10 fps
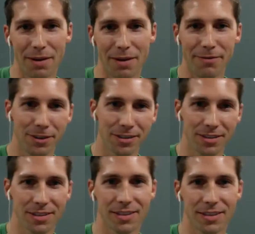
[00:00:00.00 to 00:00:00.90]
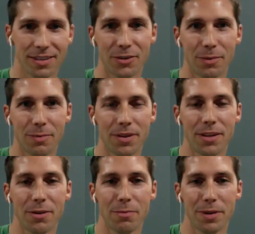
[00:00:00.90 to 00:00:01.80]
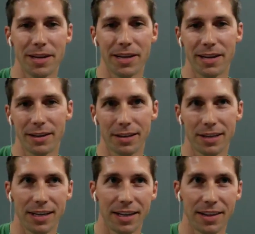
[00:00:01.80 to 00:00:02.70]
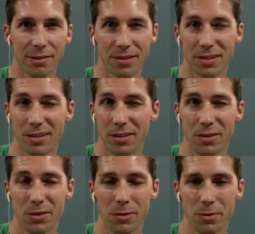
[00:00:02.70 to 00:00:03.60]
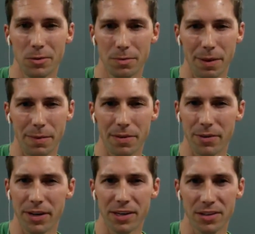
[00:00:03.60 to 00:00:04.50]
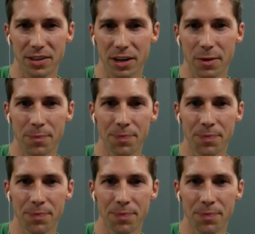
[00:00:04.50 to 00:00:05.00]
first trip to the UP, I think it was 2, maybe 3 years ago.